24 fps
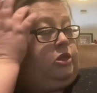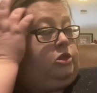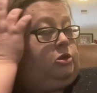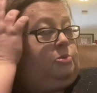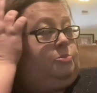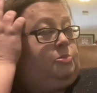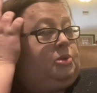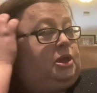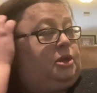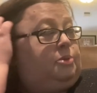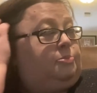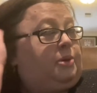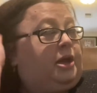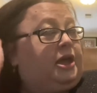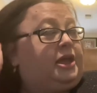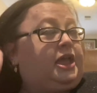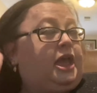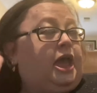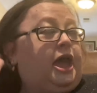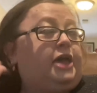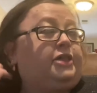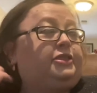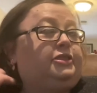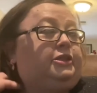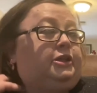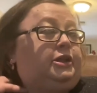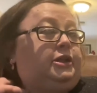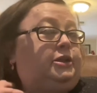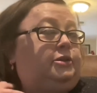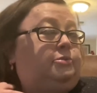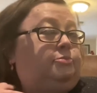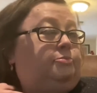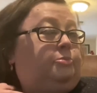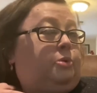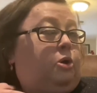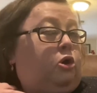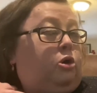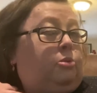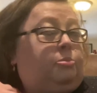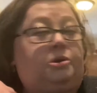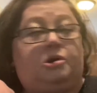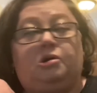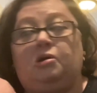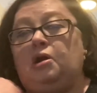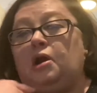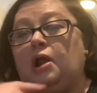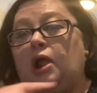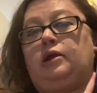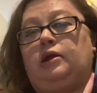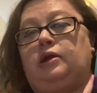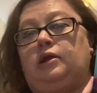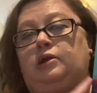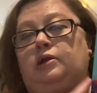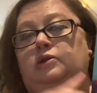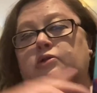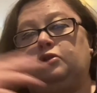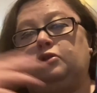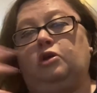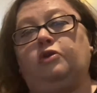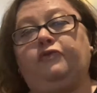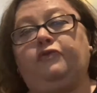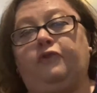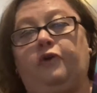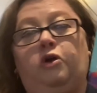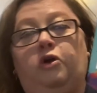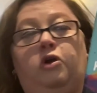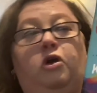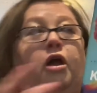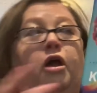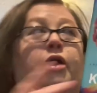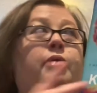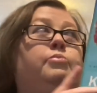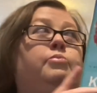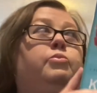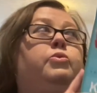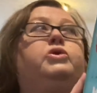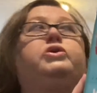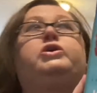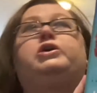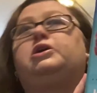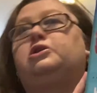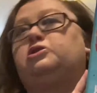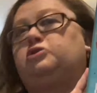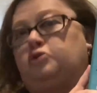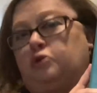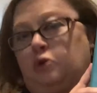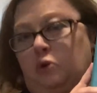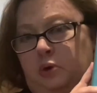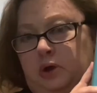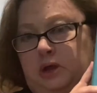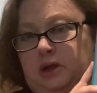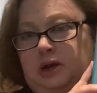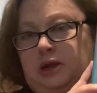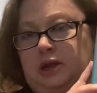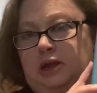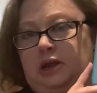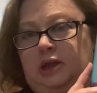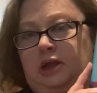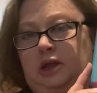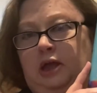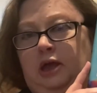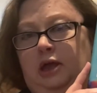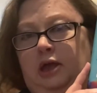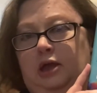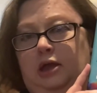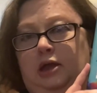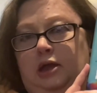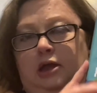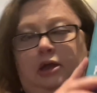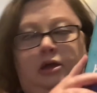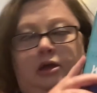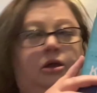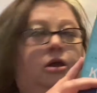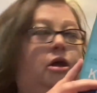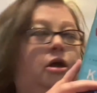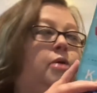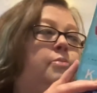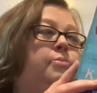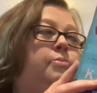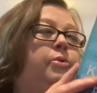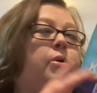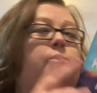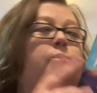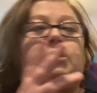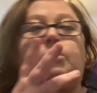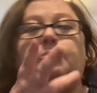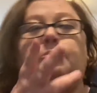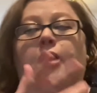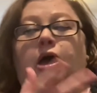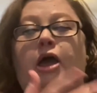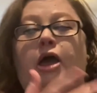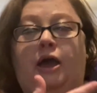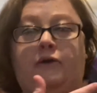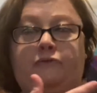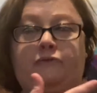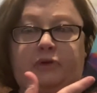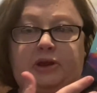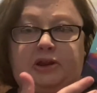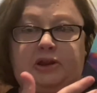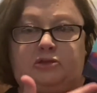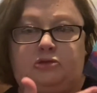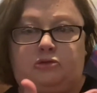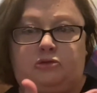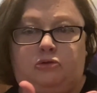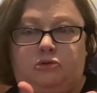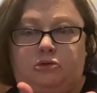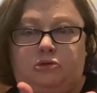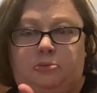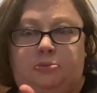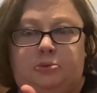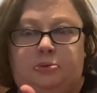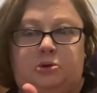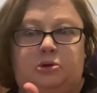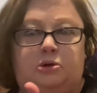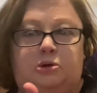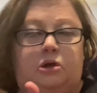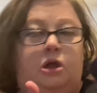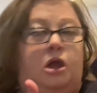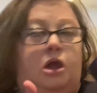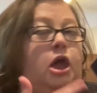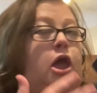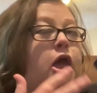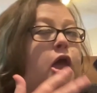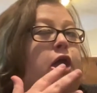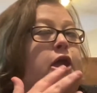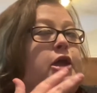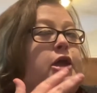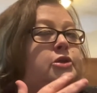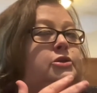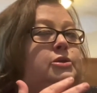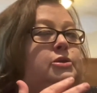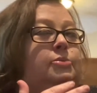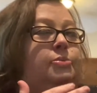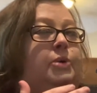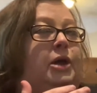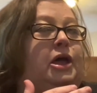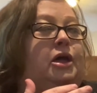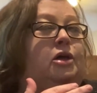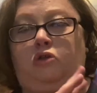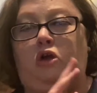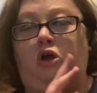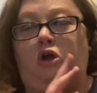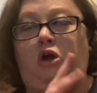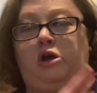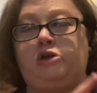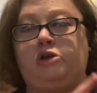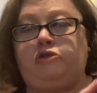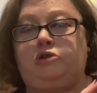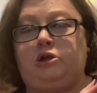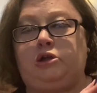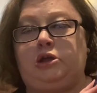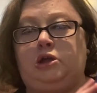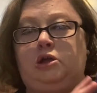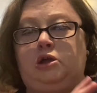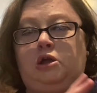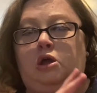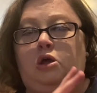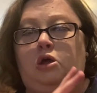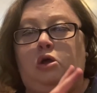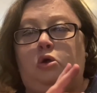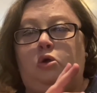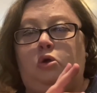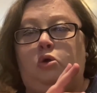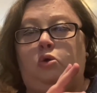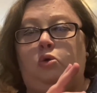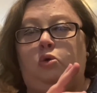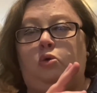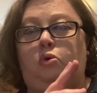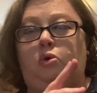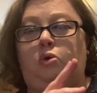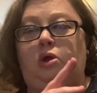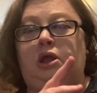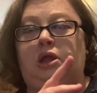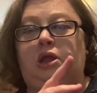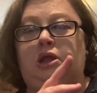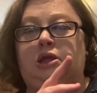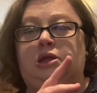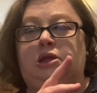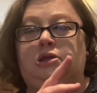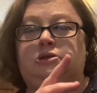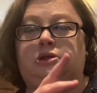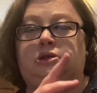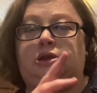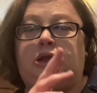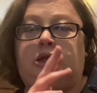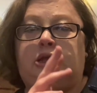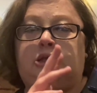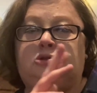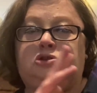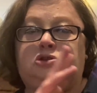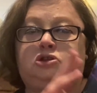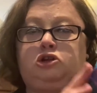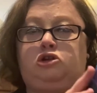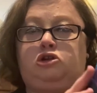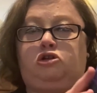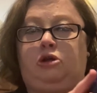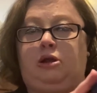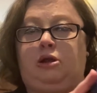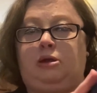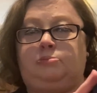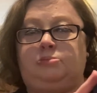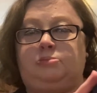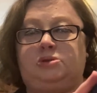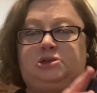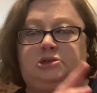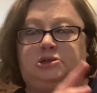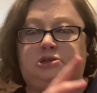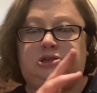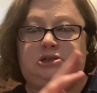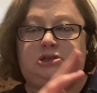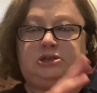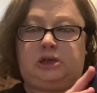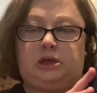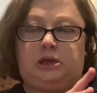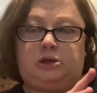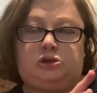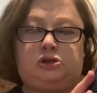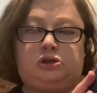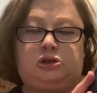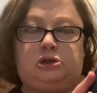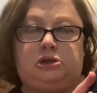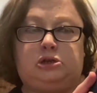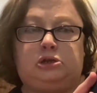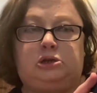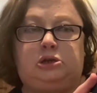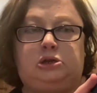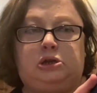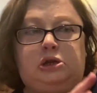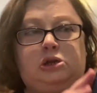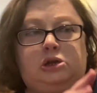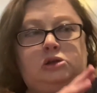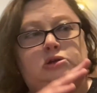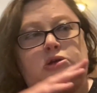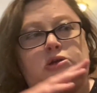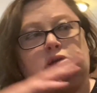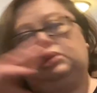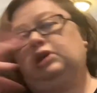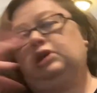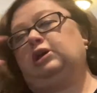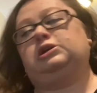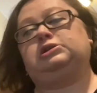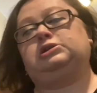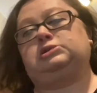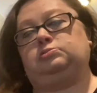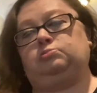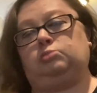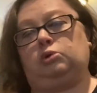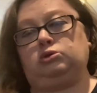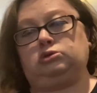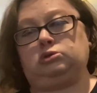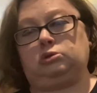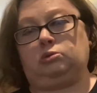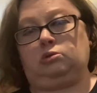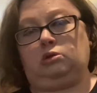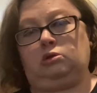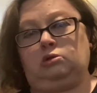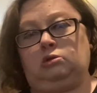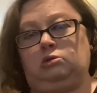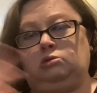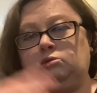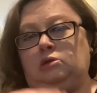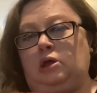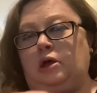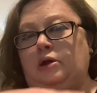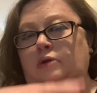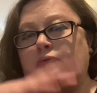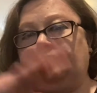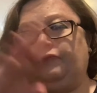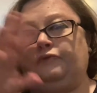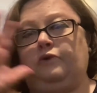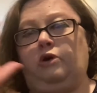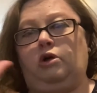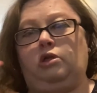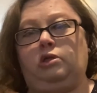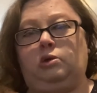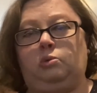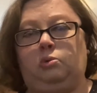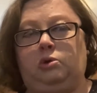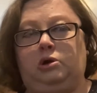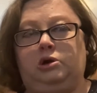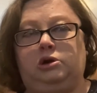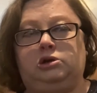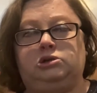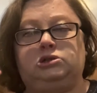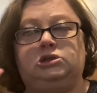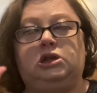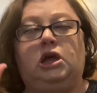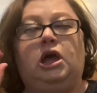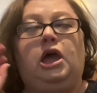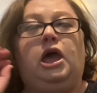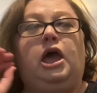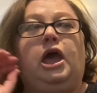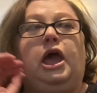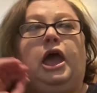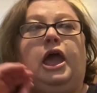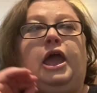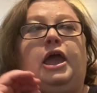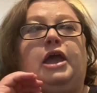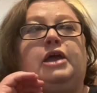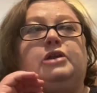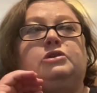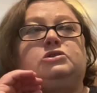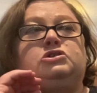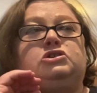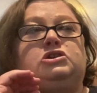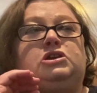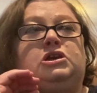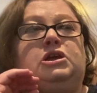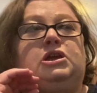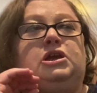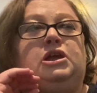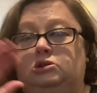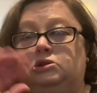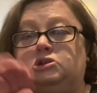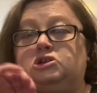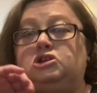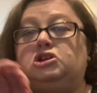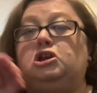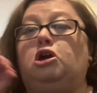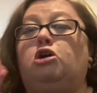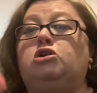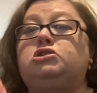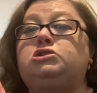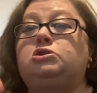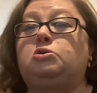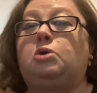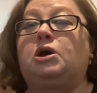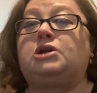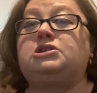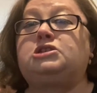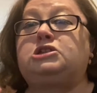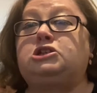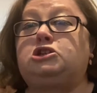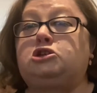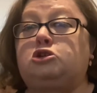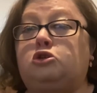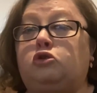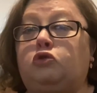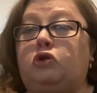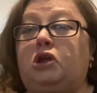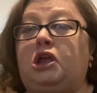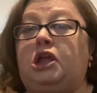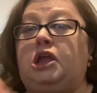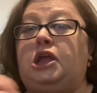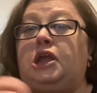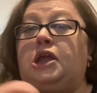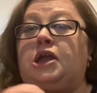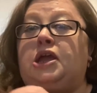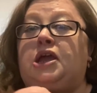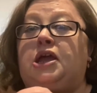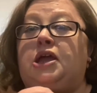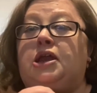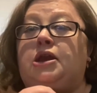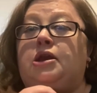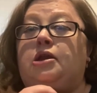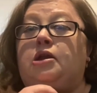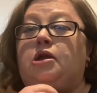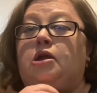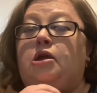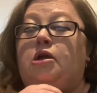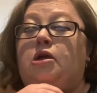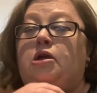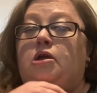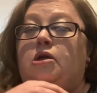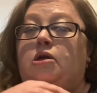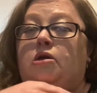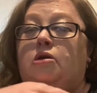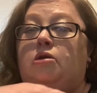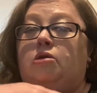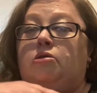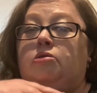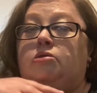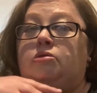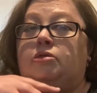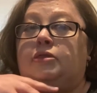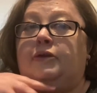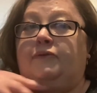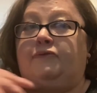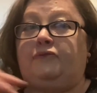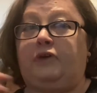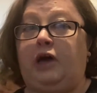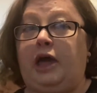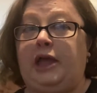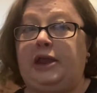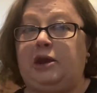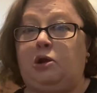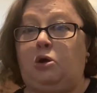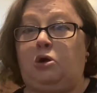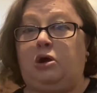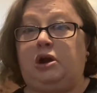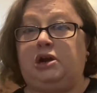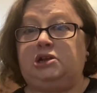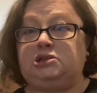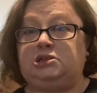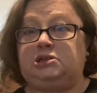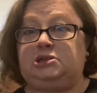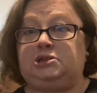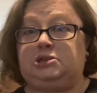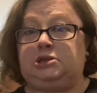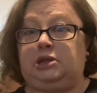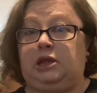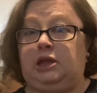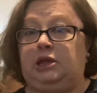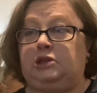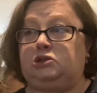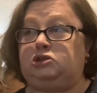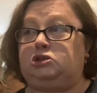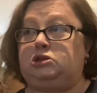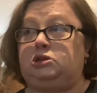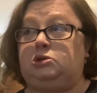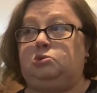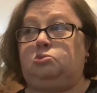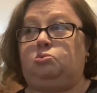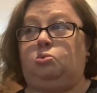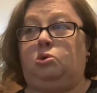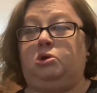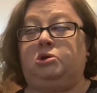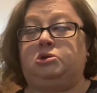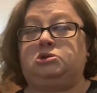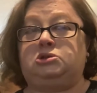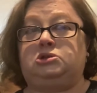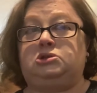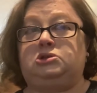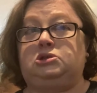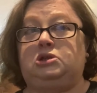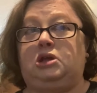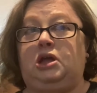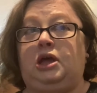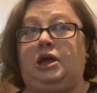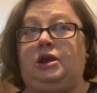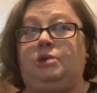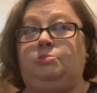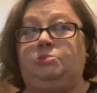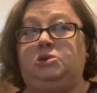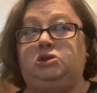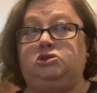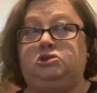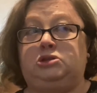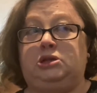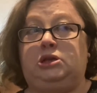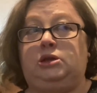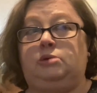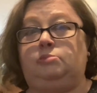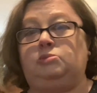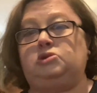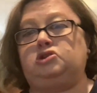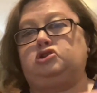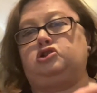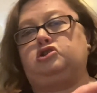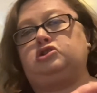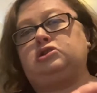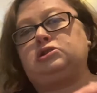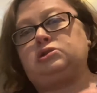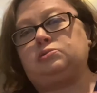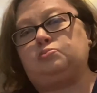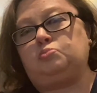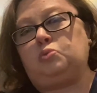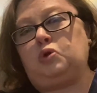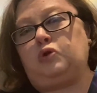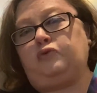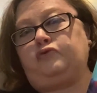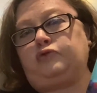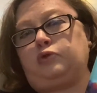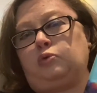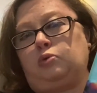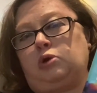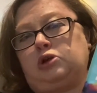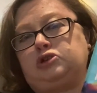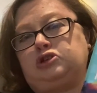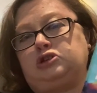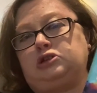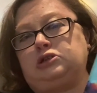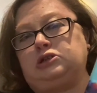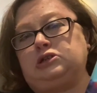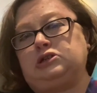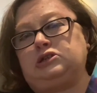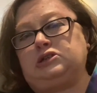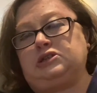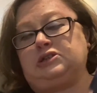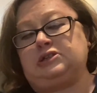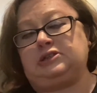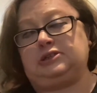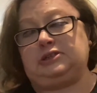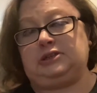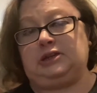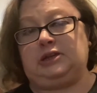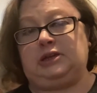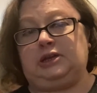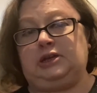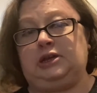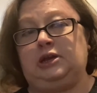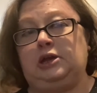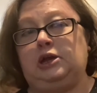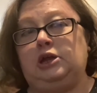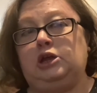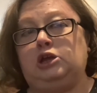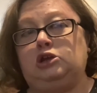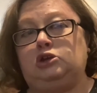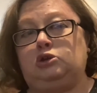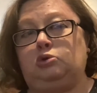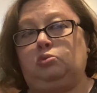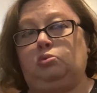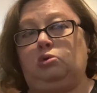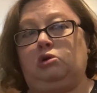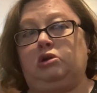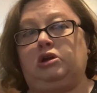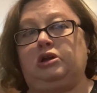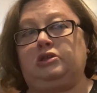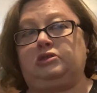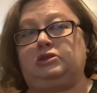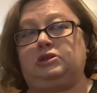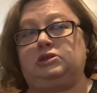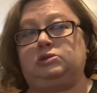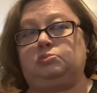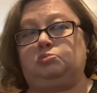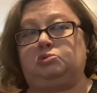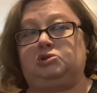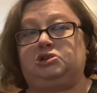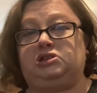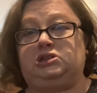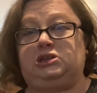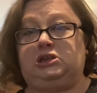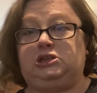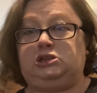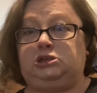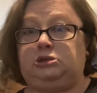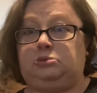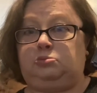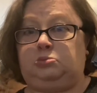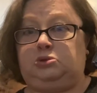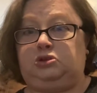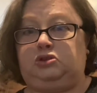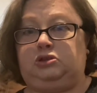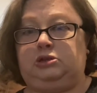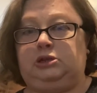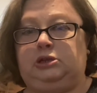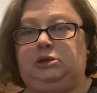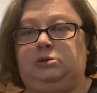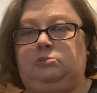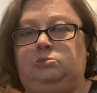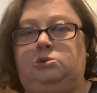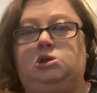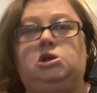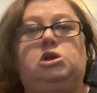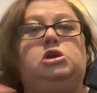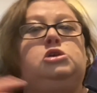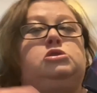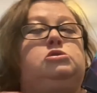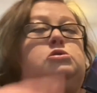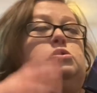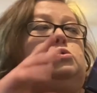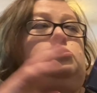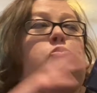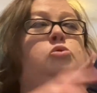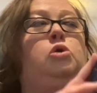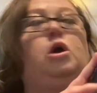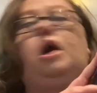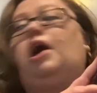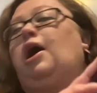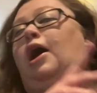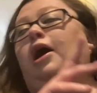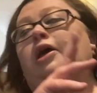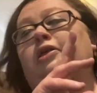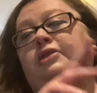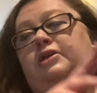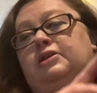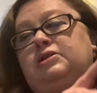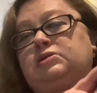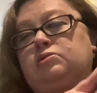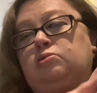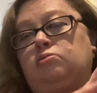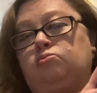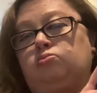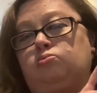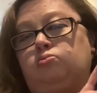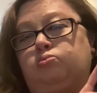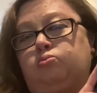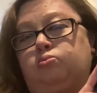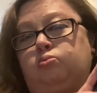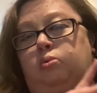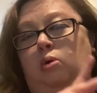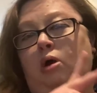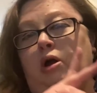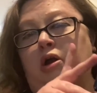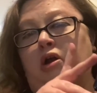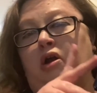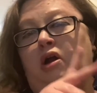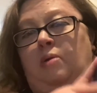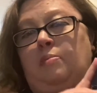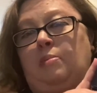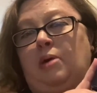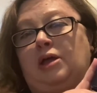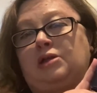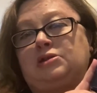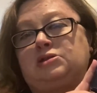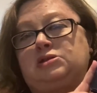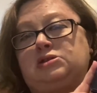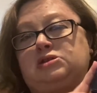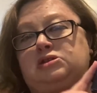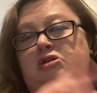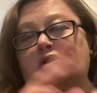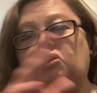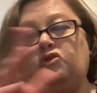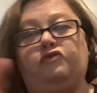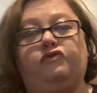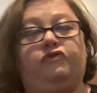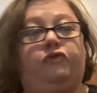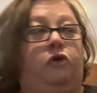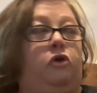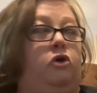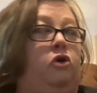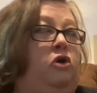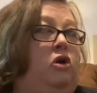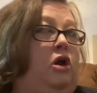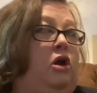Me by Kathleen Barber. So far, I'm really enjoying it. I'm probably about halfway through the book. It's about Audrey, who is an Instagram sensation. She has a lot of followers, and she also has a degree in the fine arts, and she works at a museum, and she just moved to Washington, D.C. to work at this prestigious museum. So that's where I'm at so far.